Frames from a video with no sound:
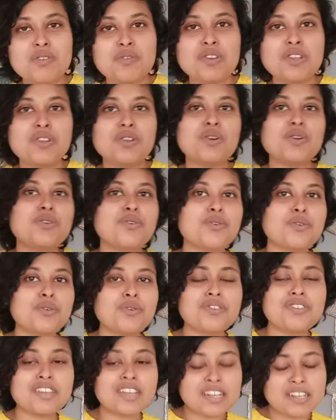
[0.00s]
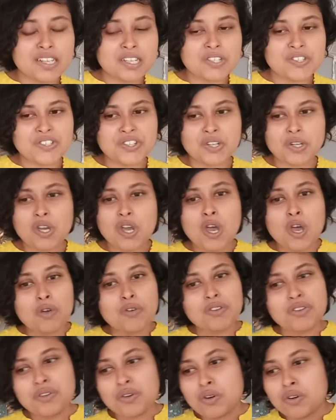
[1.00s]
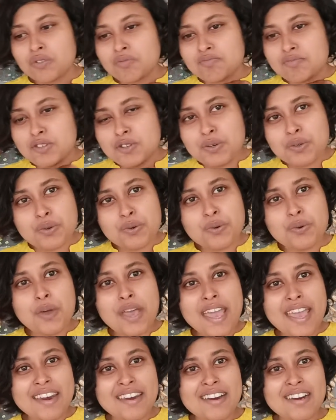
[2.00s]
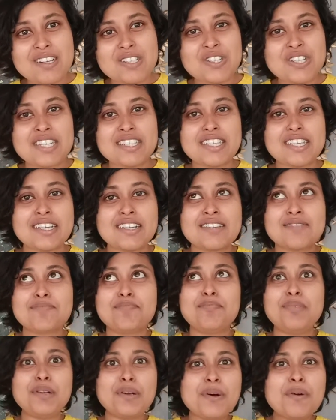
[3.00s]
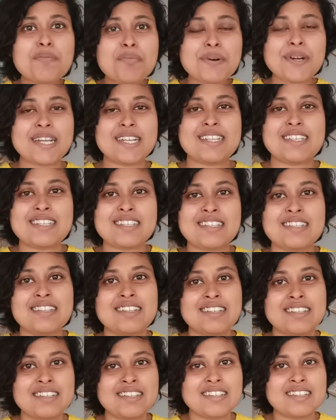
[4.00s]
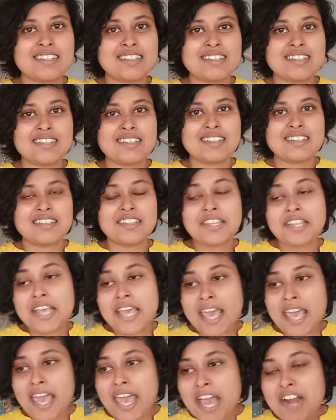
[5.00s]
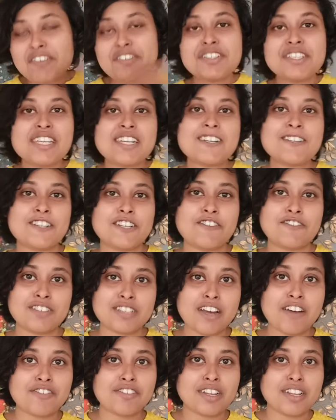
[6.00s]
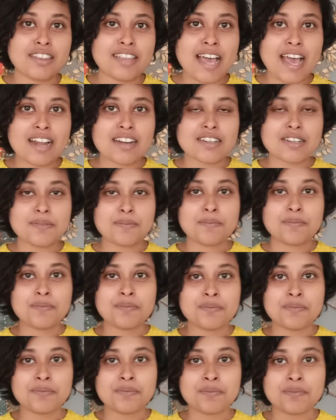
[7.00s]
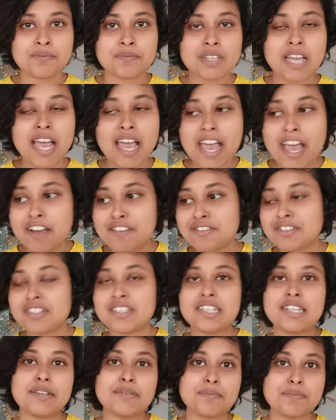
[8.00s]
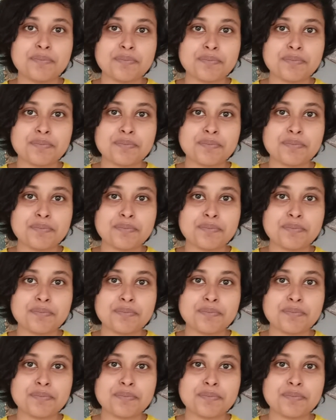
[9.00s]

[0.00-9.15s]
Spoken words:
with your true signature, with your true energetic blueprint, everything shifts after that. Everything.